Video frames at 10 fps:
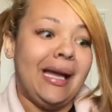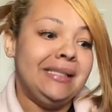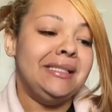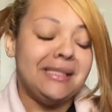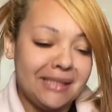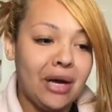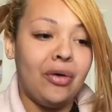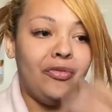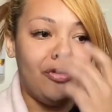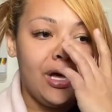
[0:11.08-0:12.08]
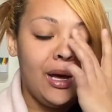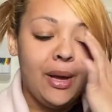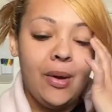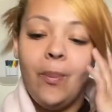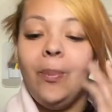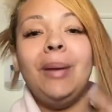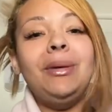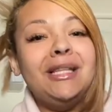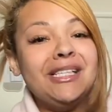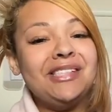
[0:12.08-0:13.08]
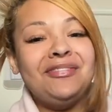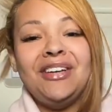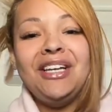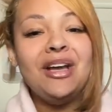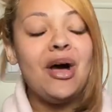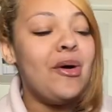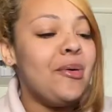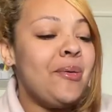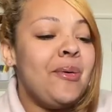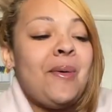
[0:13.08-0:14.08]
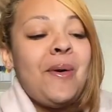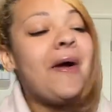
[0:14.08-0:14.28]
myself, baby, this video,